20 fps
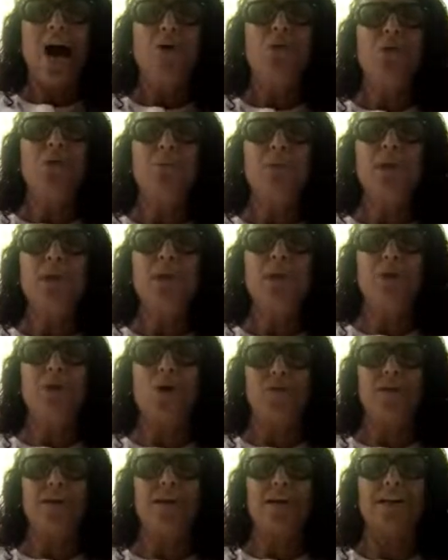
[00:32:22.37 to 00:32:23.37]
to be
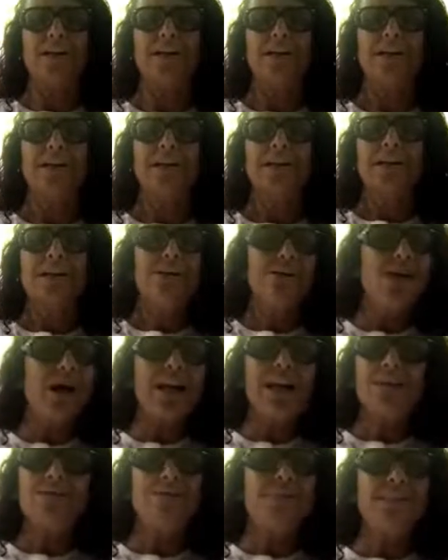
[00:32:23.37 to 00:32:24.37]
confident.
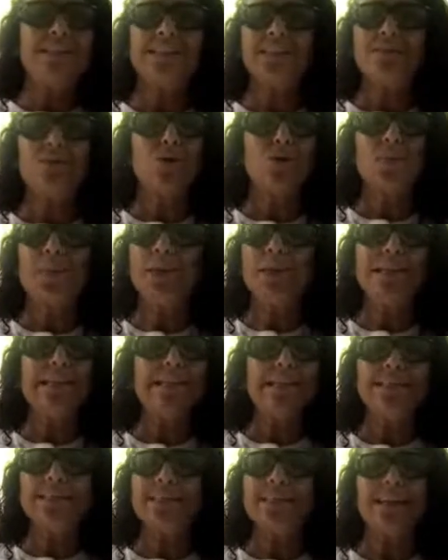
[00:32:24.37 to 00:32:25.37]
None of these nobody
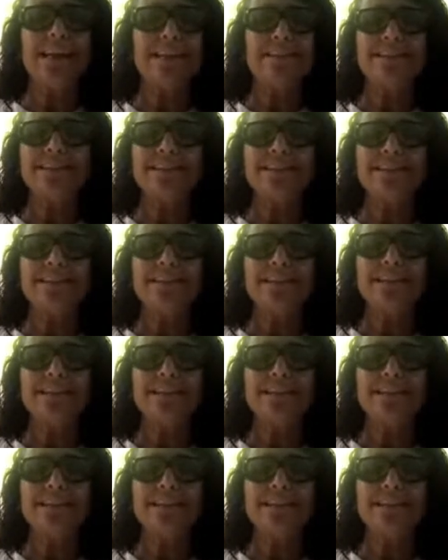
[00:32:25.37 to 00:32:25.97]
teaches us.